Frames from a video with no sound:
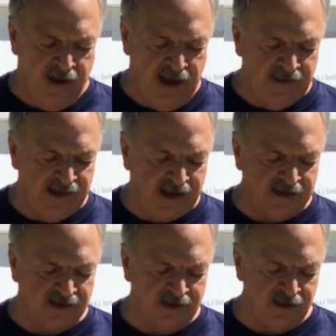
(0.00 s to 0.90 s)
and they
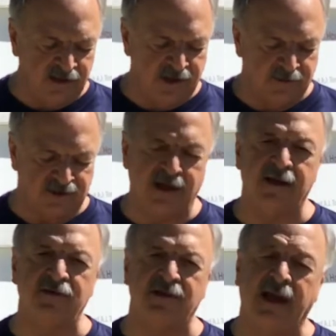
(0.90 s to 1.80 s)
considered
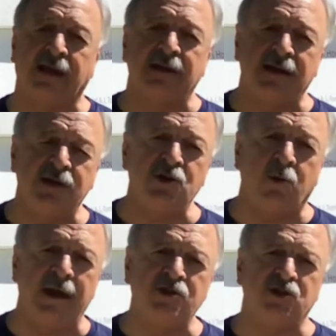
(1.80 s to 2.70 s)
themselves a
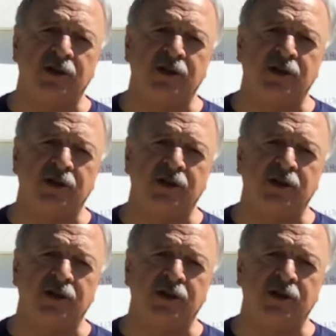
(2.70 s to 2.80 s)
continuation